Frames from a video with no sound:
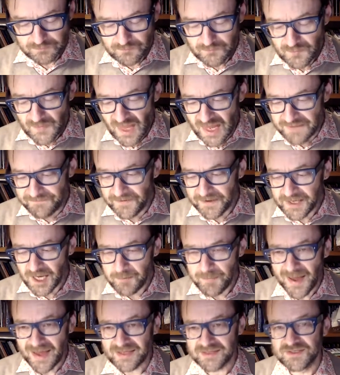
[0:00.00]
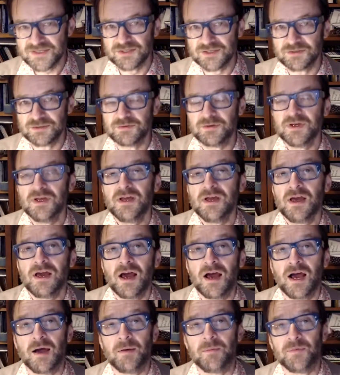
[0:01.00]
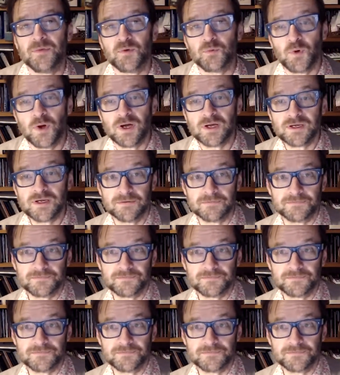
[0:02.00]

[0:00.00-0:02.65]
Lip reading: If I go back to the work of